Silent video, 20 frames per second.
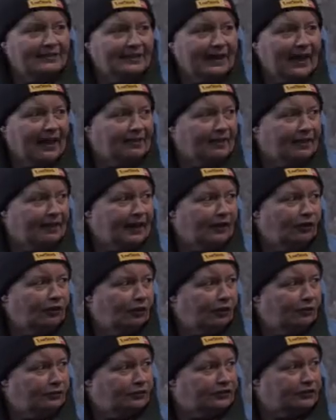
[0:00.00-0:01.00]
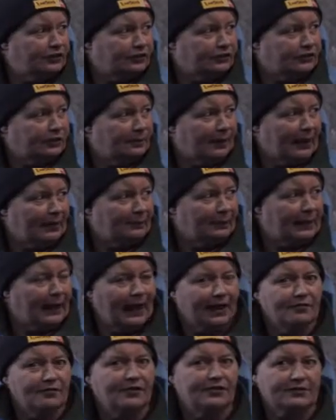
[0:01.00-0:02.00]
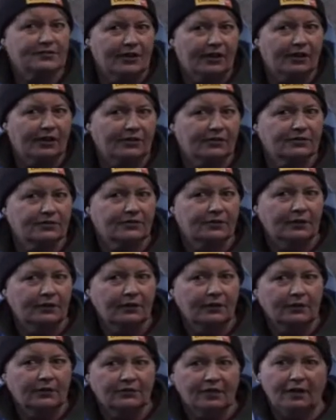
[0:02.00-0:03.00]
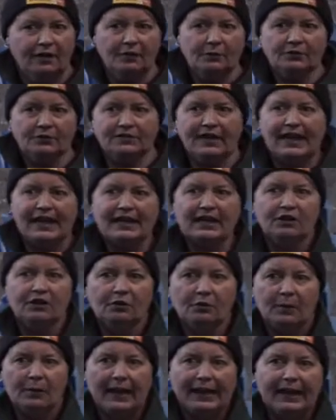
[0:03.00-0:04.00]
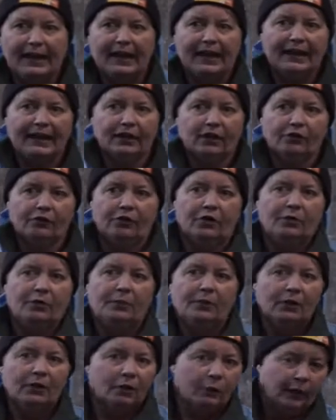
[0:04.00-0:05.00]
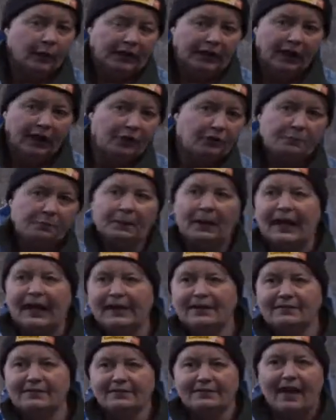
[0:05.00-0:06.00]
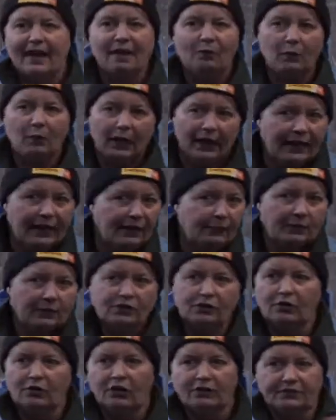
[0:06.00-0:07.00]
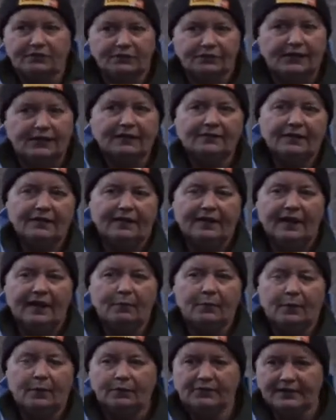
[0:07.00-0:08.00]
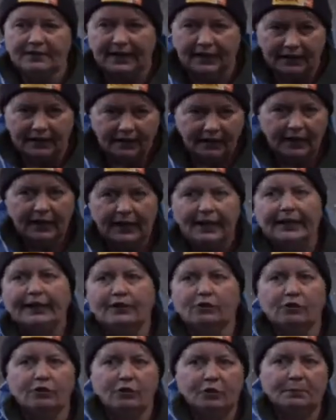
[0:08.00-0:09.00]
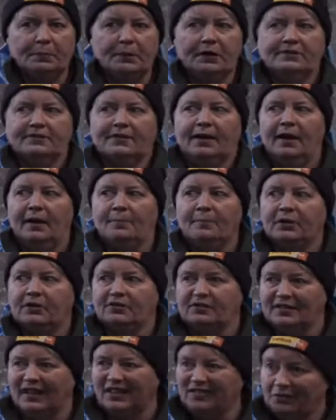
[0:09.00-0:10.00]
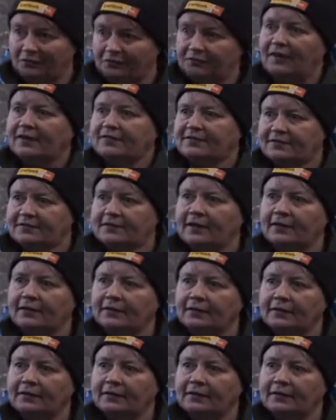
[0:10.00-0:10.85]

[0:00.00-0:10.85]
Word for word: together, then all of a sudden the bad behaviour starts. So they will take you away in a little group. We load planes that way. We do lots of things like that where we're taking a little group at a time because it's actually faster.